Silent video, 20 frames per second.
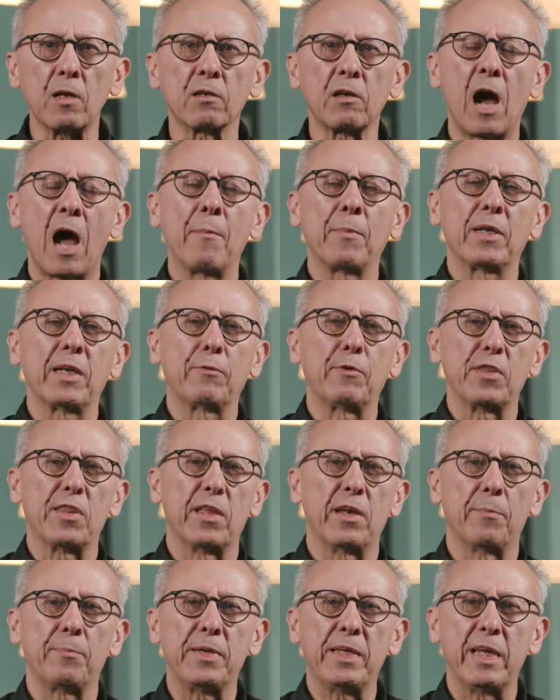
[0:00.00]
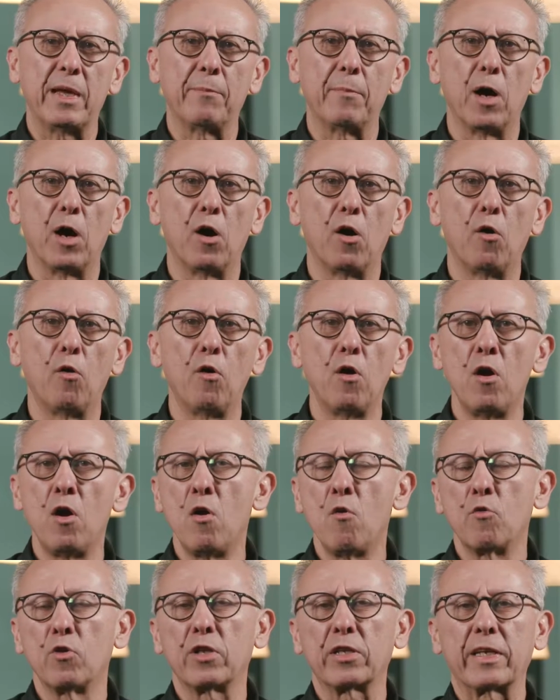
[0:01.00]
Commonly within a PMO,
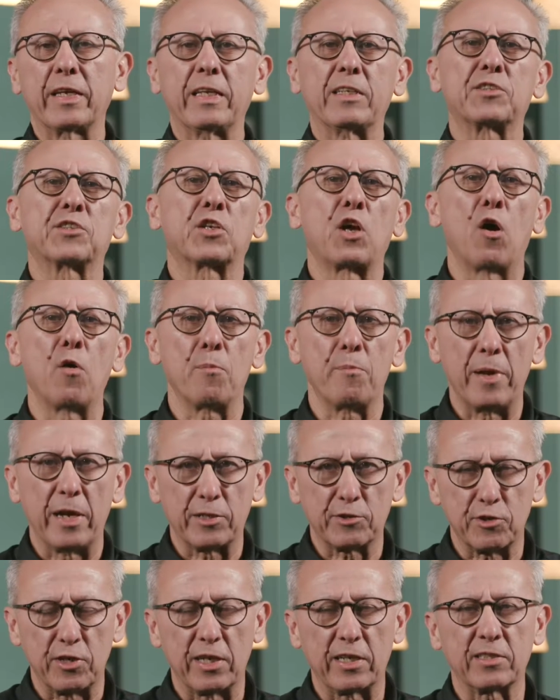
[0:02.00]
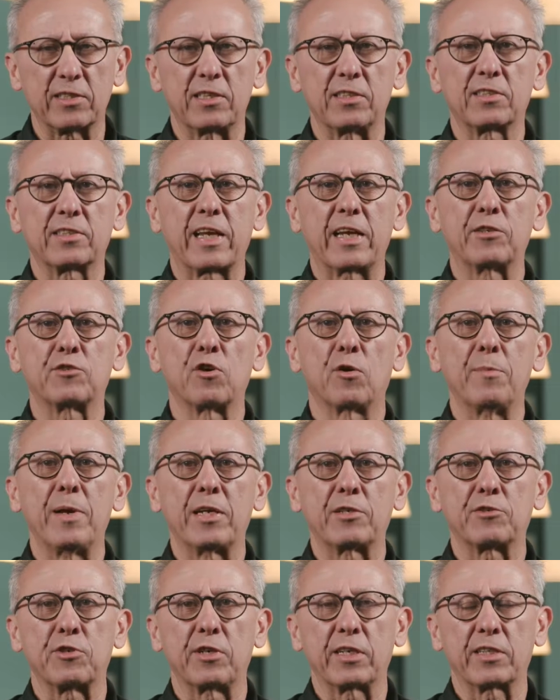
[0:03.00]
we're looking at scope metrics and schedule
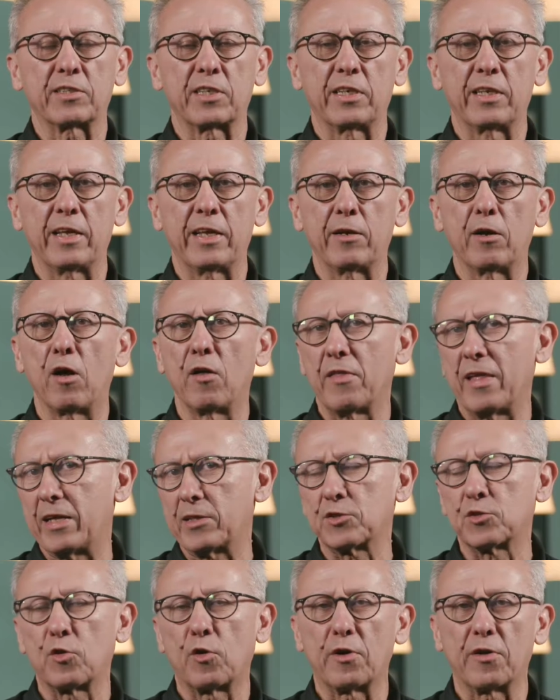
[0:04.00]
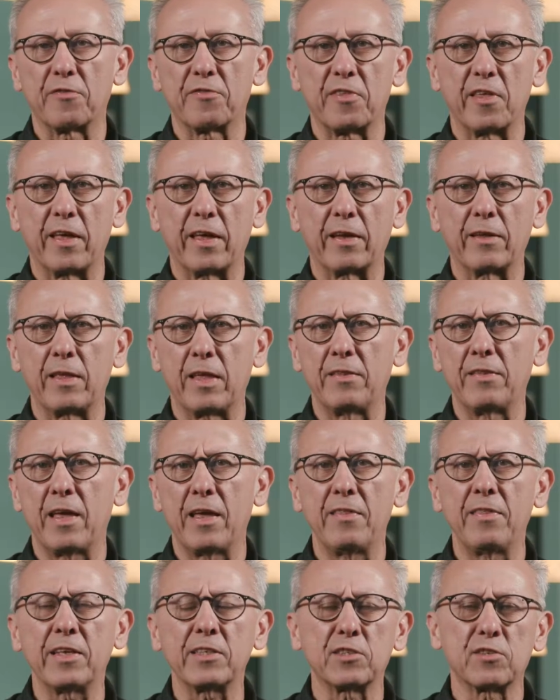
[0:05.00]
metrics and all that sort of thing,
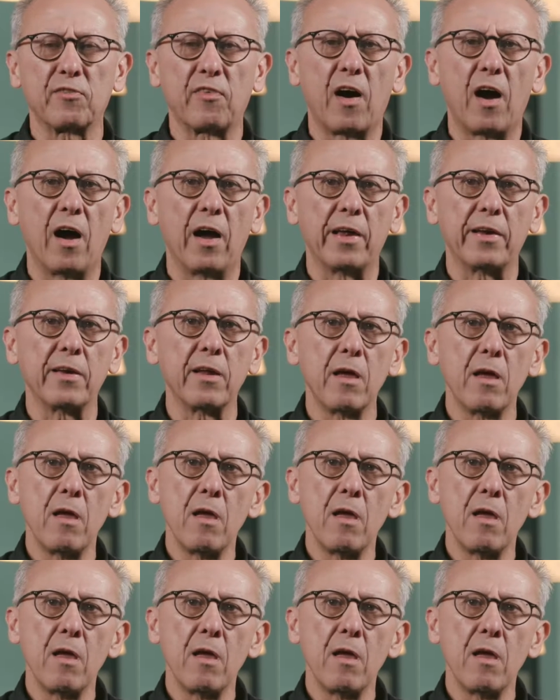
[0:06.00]
and that's fine.